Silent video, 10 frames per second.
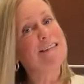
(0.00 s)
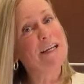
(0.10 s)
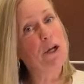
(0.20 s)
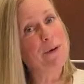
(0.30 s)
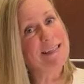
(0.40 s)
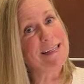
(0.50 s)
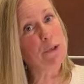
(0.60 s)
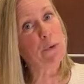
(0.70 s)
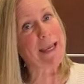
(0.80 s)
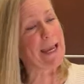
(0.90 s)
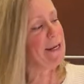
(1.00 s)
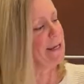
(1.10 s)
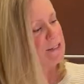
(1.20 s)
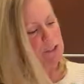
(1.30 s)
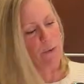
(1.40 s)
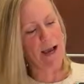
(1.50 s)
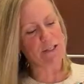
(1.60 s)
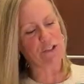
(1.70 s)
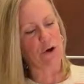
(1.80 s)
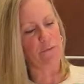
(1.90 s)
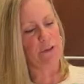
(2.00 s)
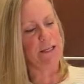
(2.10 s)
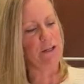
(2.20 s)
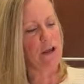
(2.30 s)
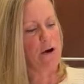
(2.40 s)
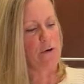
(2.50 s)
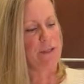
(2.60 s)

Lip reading: I know is organic, so I don't really know.